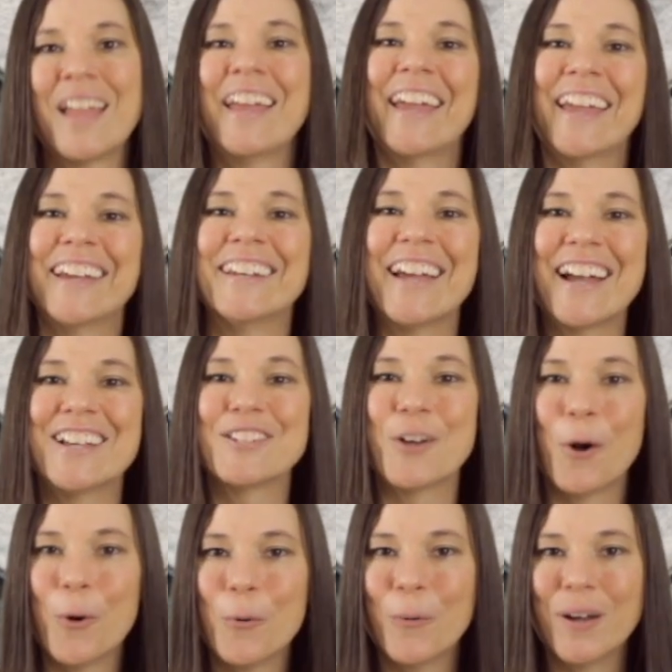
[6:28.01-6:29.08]
And as
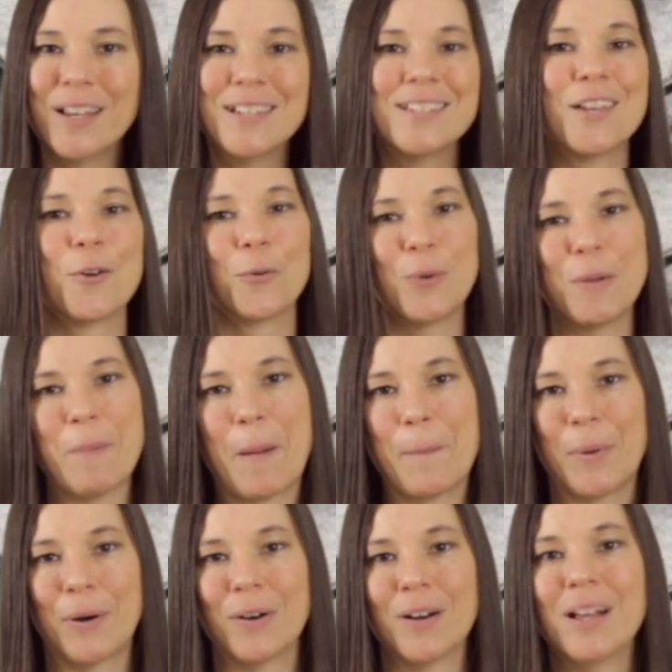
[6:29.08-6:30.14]
always,
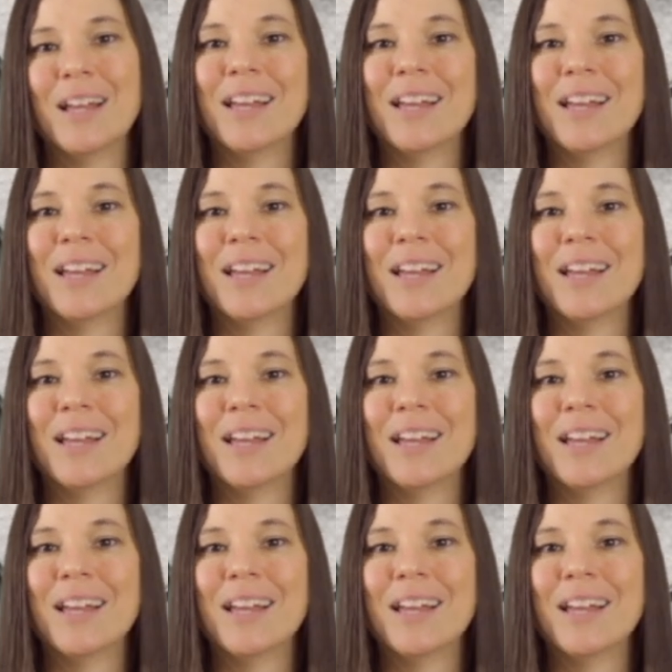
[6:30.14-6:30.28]
remember,